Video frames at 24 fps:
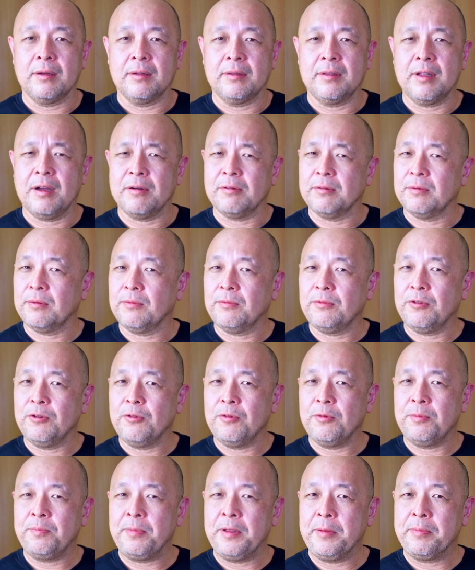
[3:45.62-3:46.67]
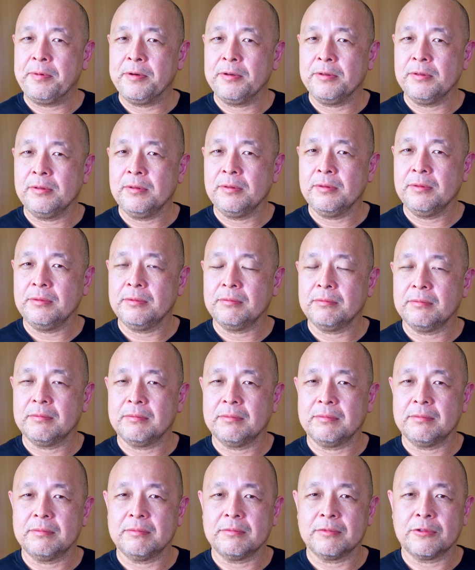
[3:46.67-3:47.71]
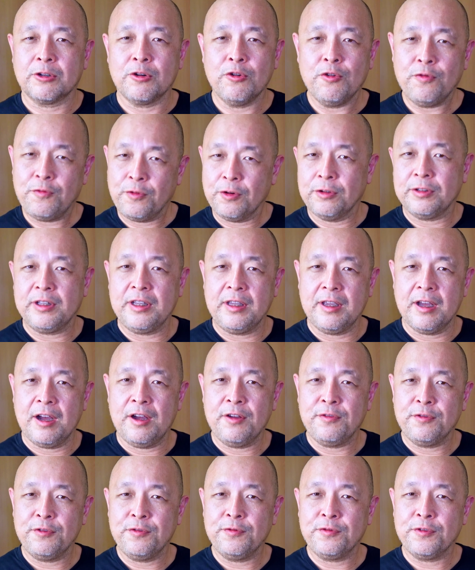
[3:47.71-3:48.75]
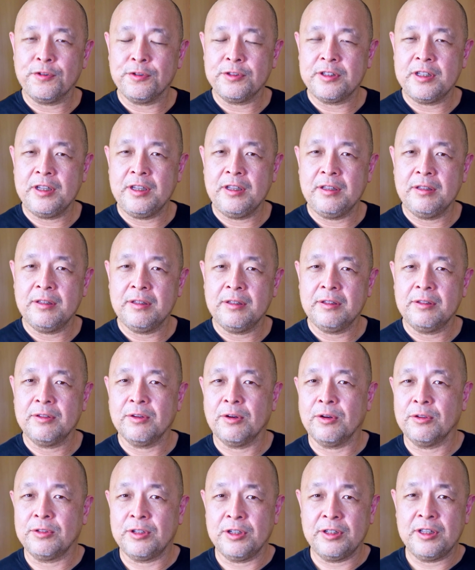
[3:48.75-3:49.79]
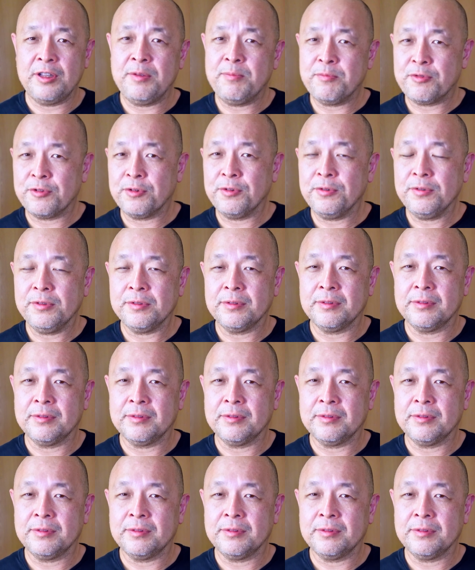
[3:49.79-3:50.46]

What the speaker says: Now, will people go for the iPhone 14 or 13 Pro?